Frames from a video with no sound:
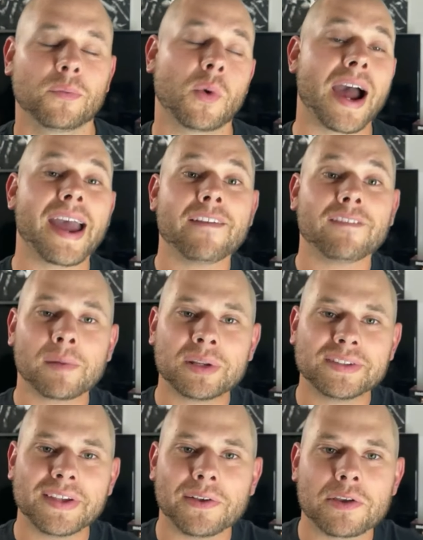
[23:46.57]
Why have I
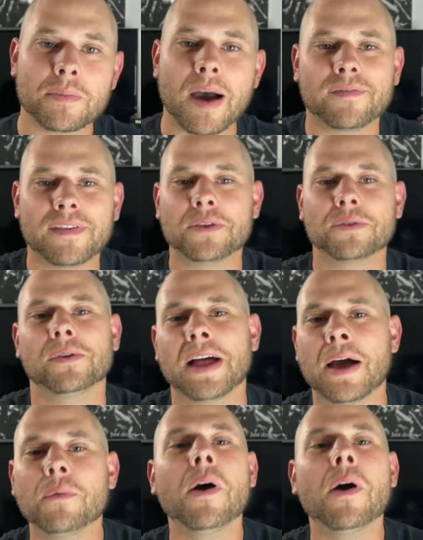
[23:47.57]
been telling you about FanDuel a lot?